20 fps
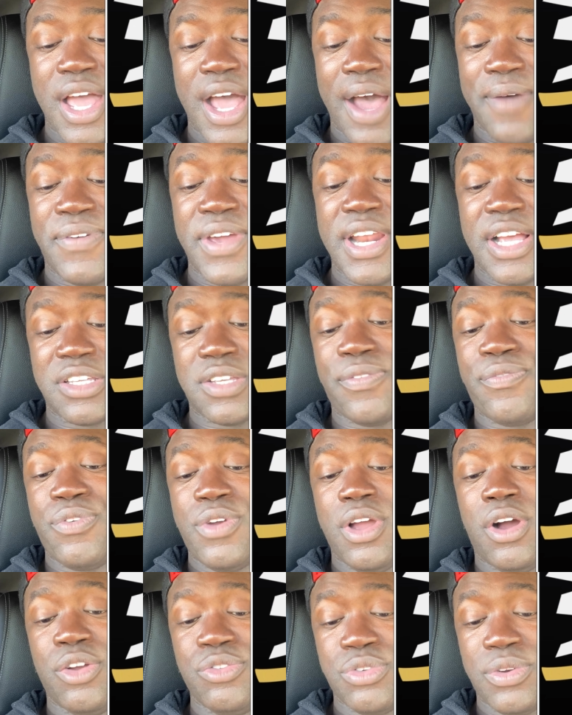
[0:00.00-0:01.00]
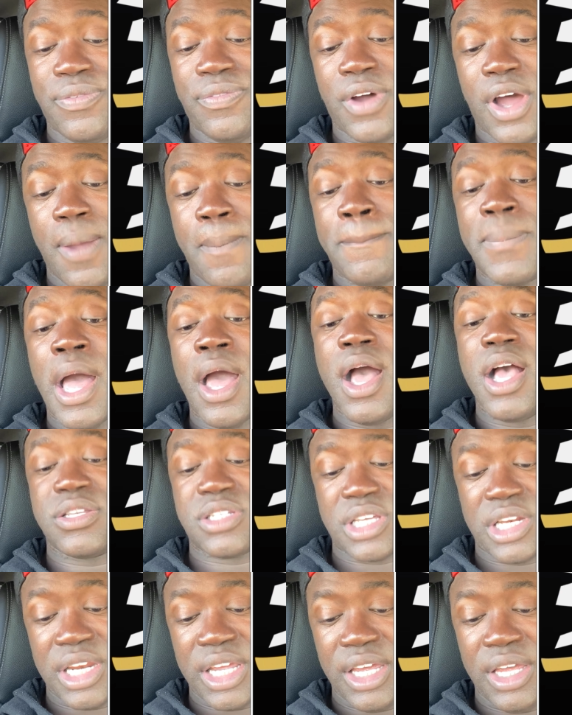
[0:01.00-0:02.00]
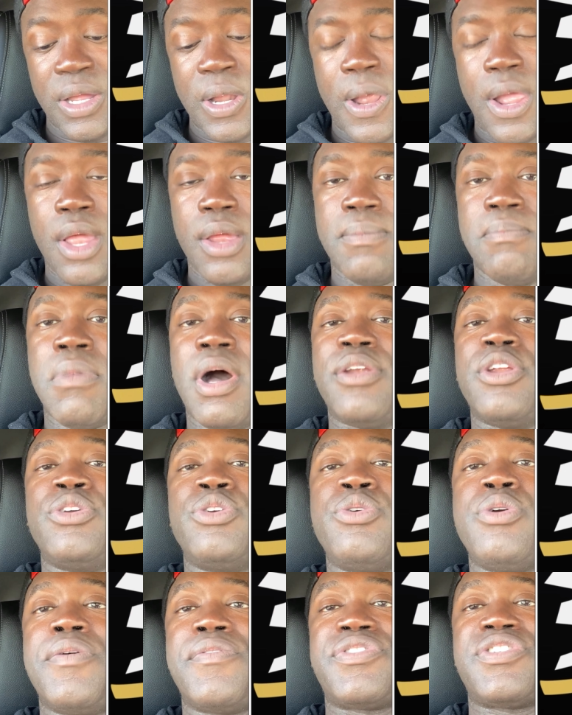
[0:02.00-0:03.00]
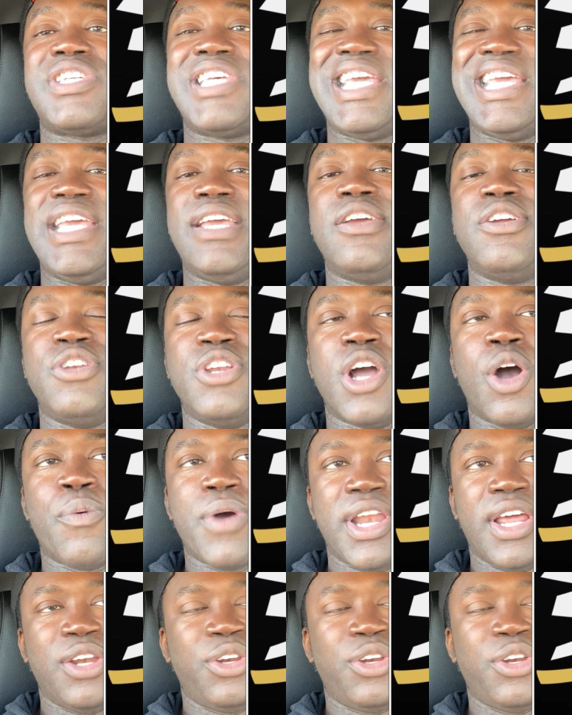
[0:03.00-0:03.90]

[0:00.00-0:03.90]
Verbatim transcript: I think that's a 300 fight personally, but the UFC know what they're